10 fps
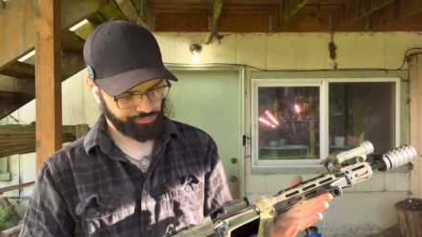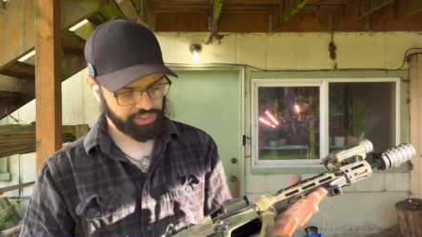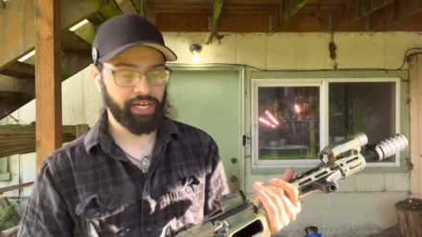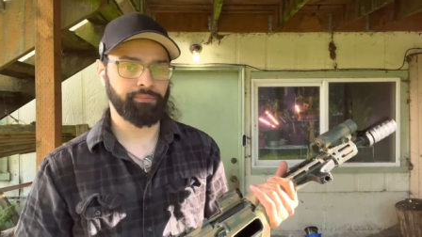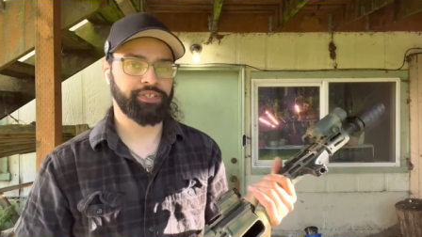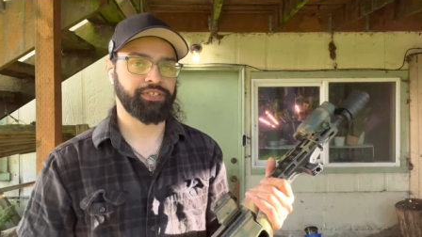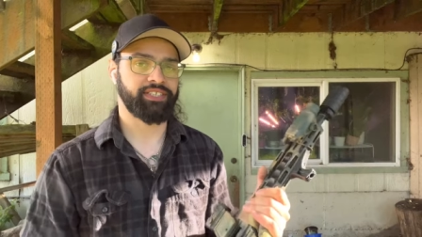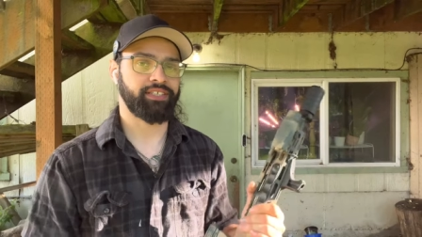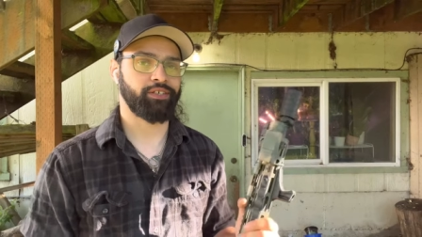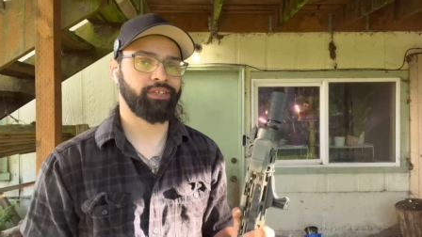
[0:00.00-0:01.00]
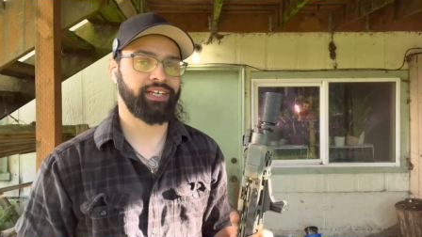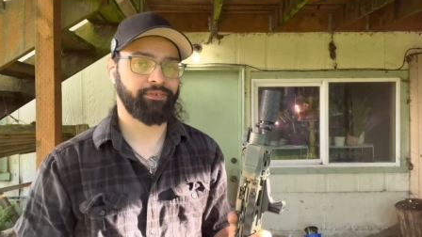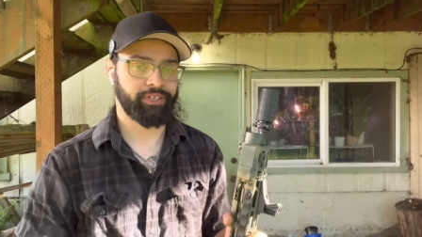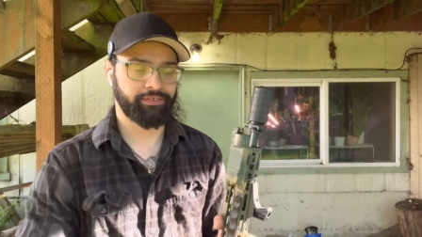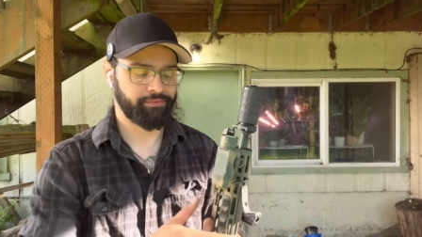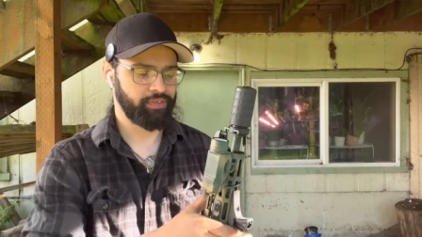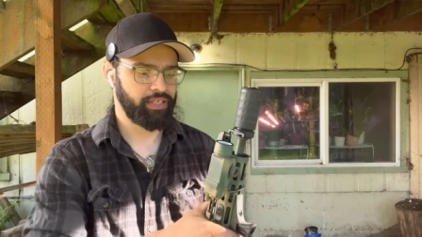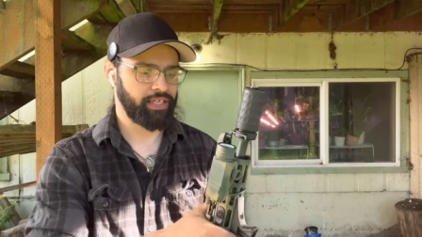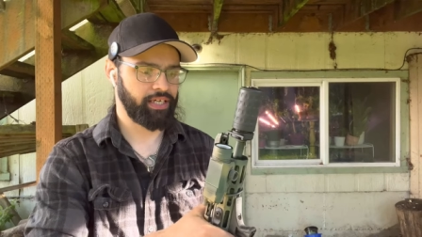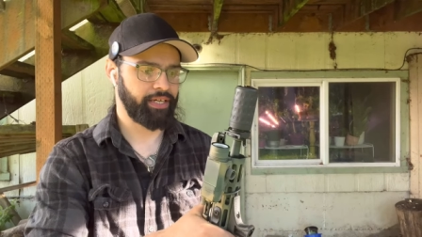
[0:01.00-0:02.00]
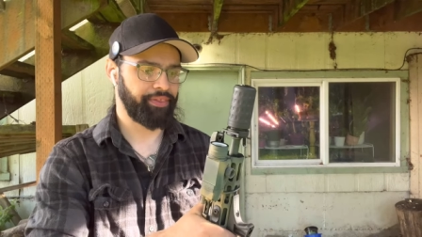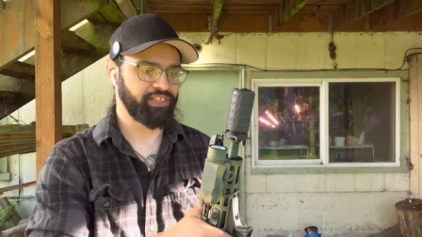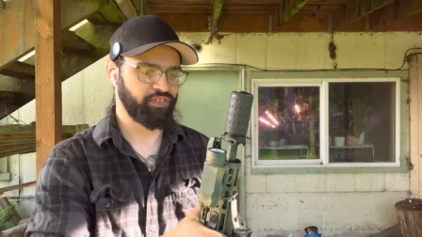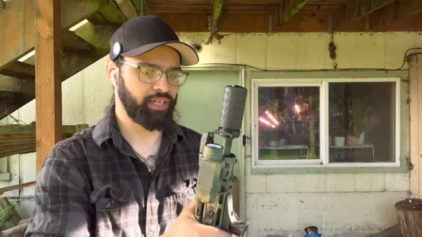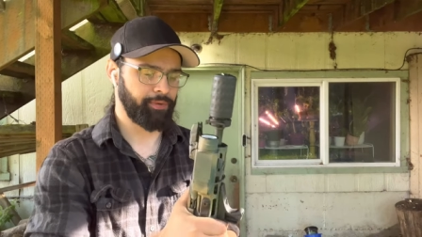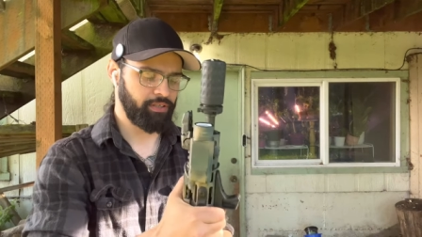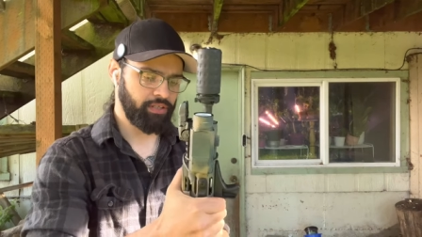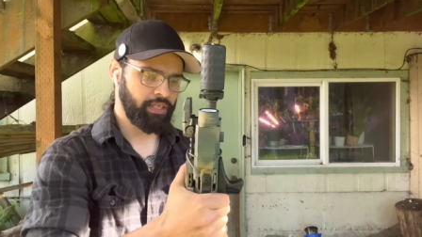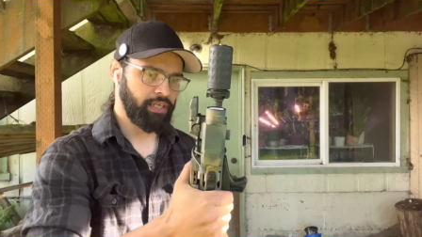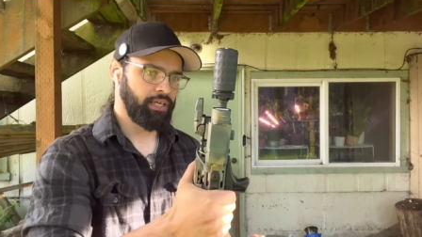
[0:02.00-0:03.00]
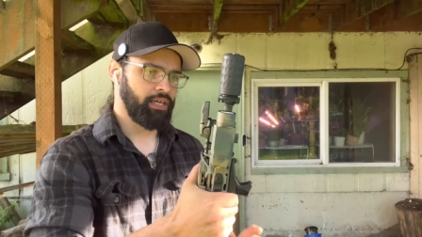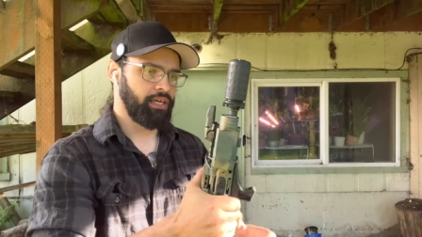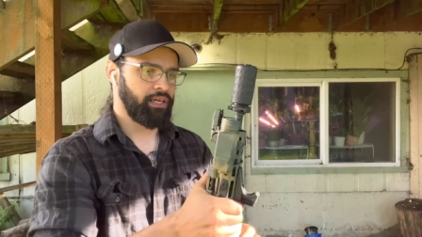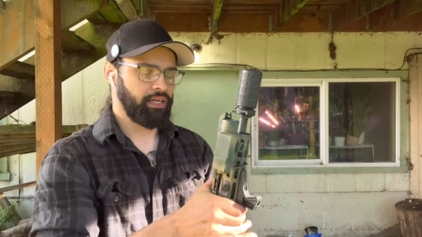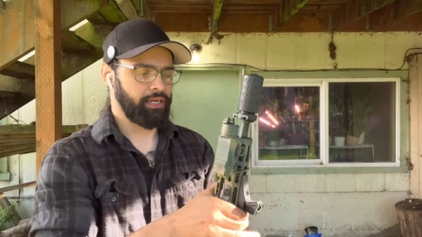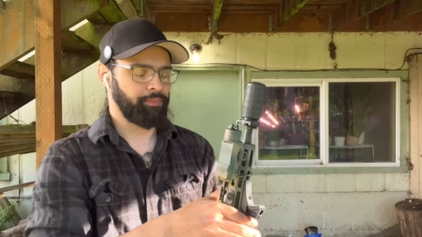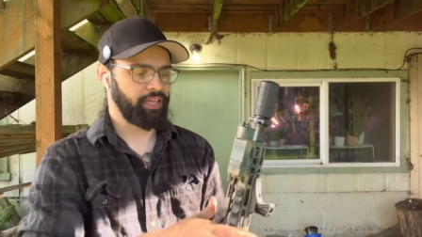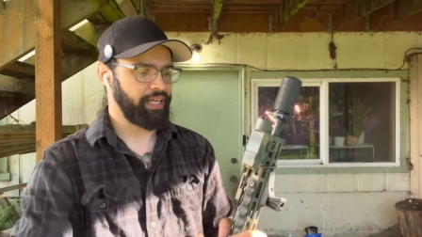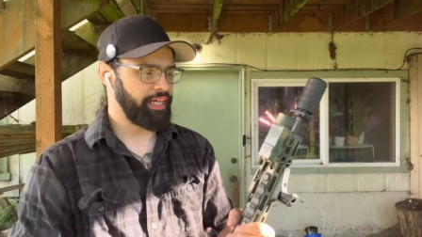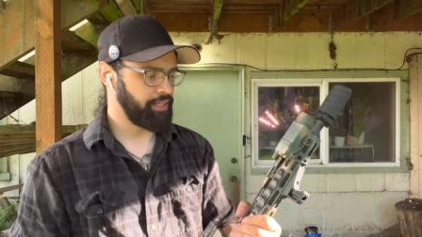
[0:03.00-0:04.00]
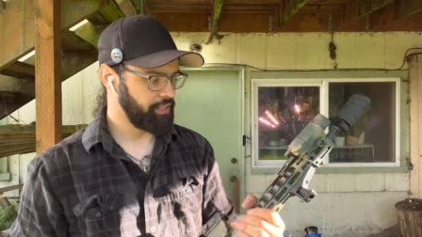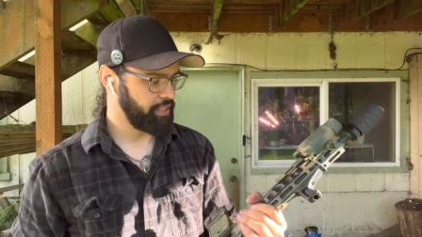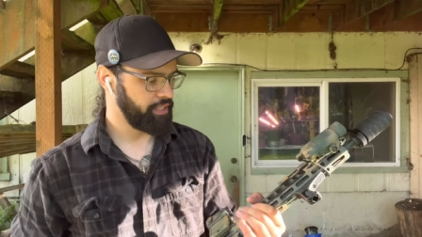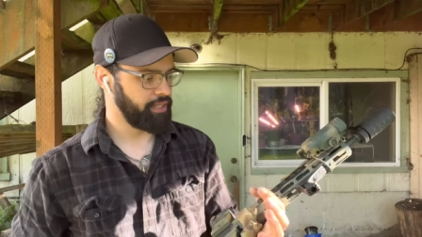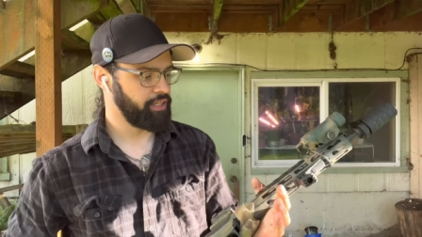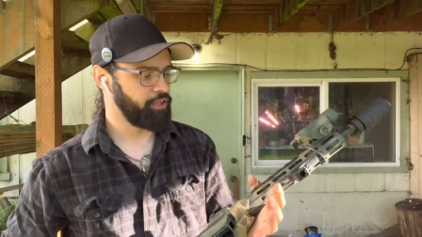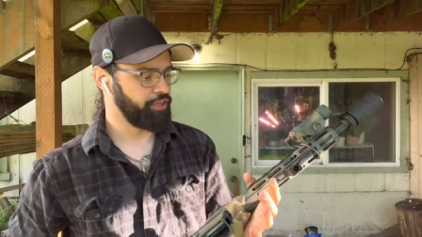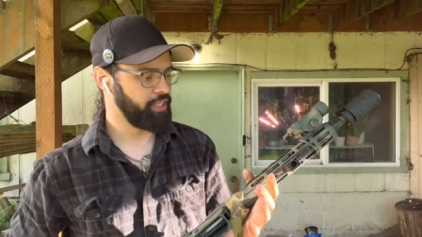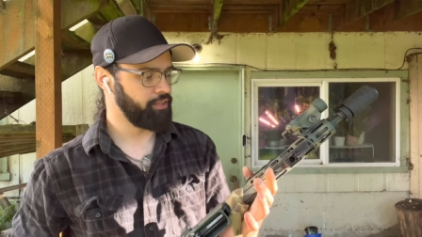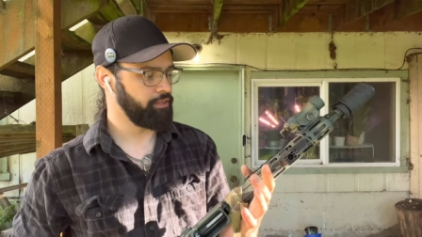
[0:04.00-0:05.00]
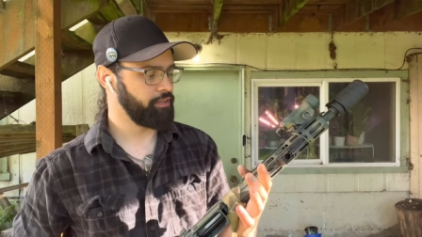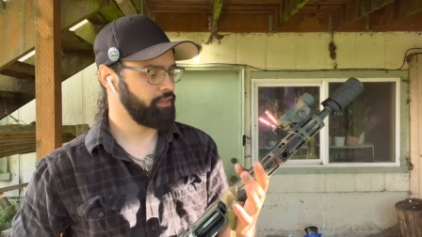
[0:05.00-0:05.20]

Yeah, I'm pretty sure that's literally everything. Uh, thanks for coming. I'm glad that you're here